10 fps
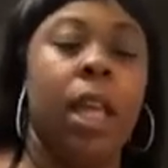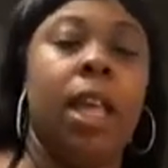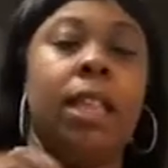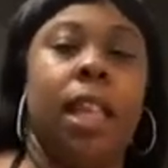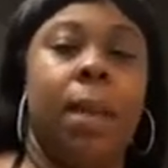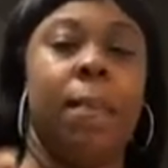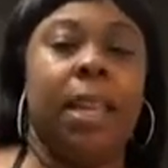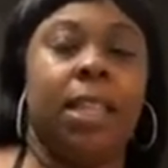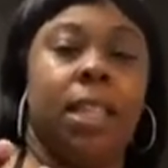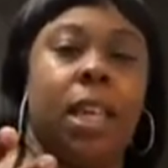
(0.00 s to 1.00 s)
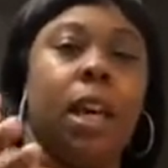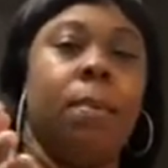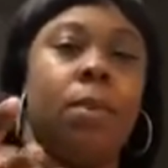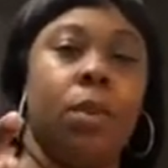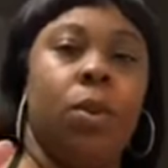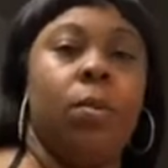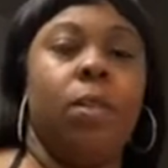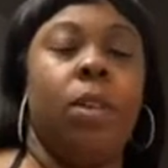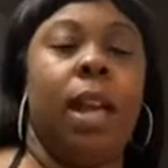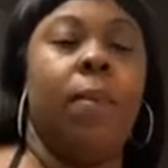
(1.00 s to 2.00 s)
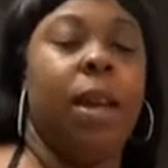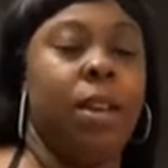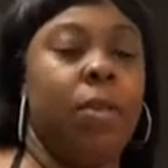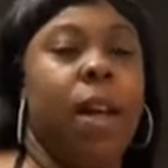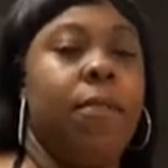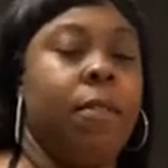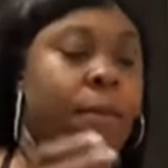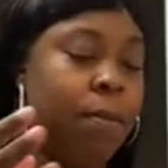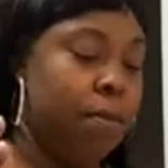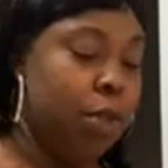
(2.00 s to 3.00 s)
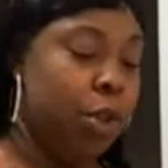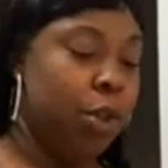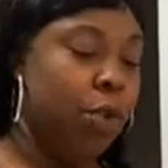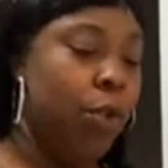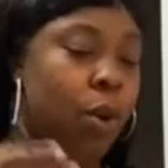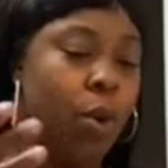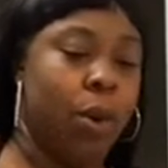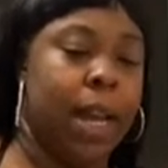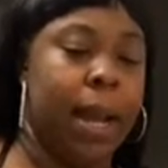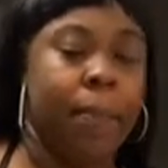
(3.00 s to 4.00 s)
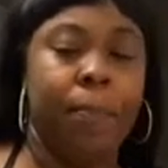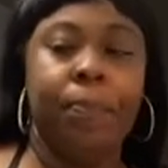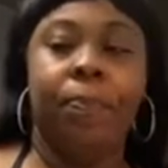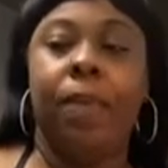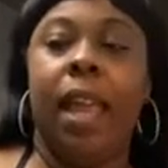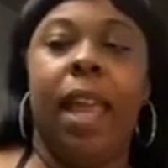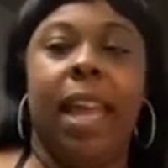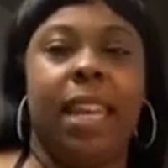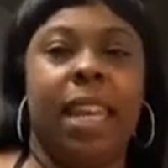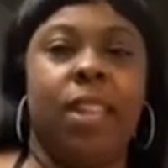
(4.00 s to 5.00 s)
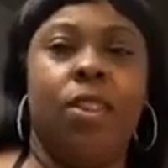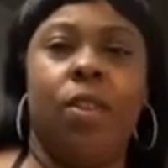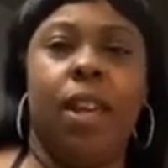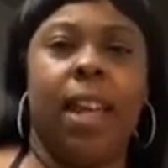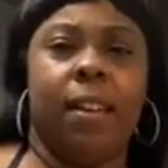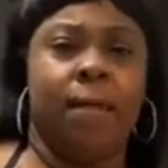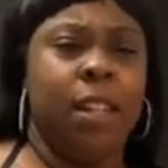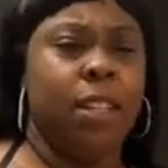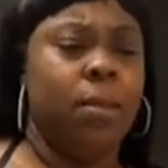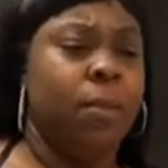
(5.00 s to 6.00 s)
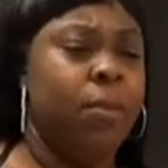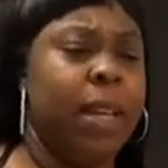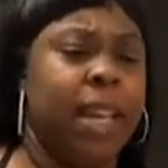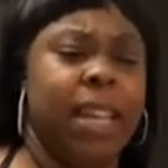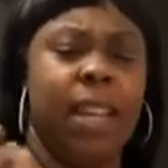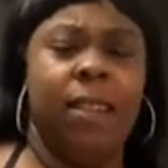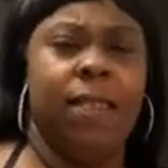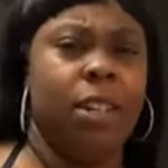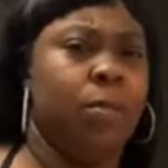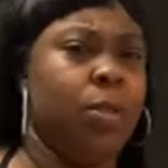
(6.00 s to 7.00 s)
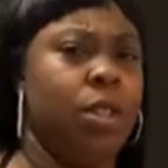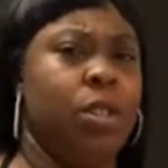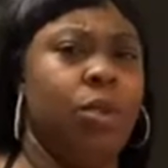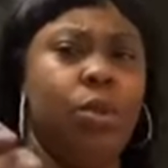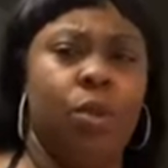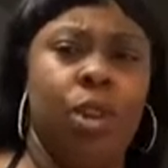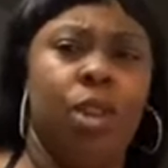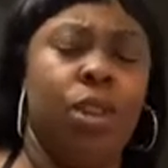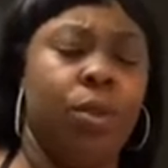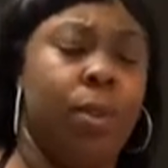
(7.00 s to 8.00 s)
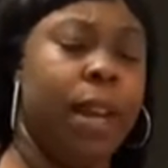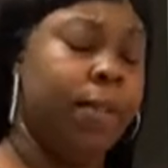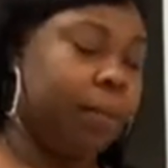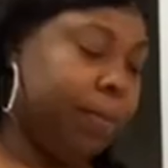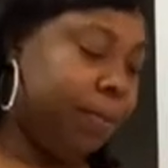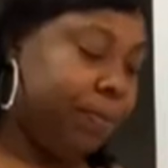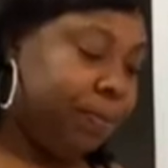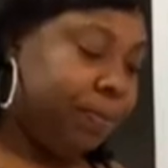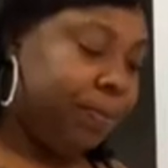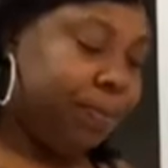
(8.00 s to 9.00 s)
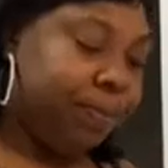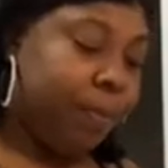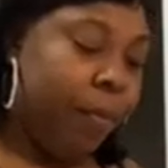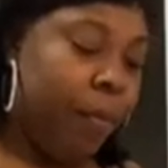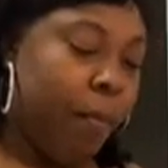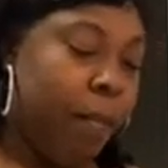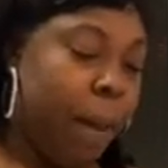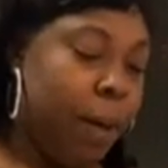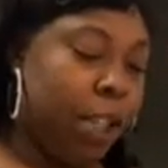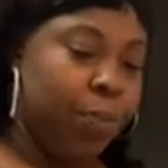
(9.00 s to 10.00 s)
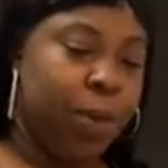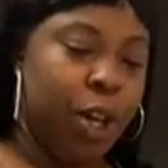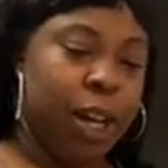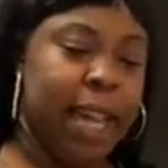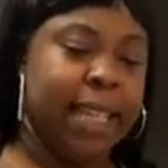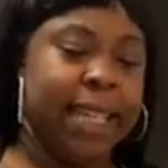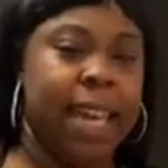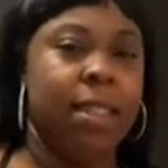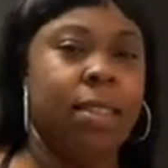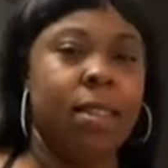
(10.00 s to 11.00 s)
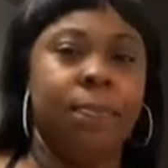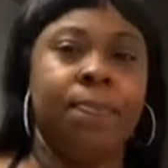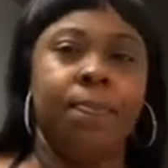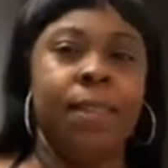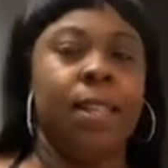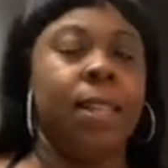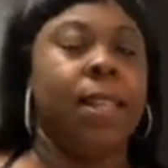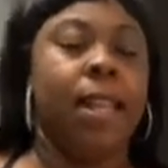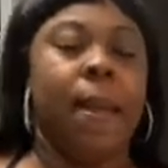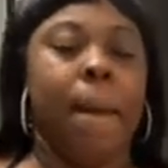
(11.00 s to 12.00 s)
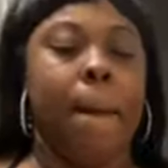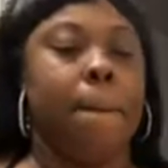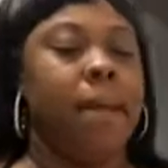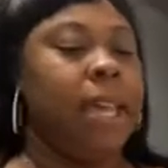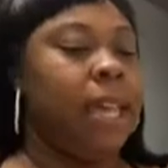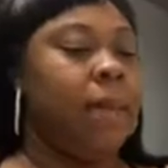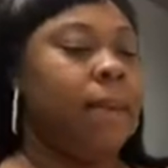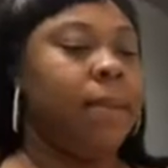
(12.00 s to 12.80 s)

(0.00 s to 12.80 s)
then it makes it absorb, so that way you don't have to do a whole lot. And then throw it like a vegetable with it, any kind of vegetable. You can do corn, you can do whatever. But you put all that together, and baby,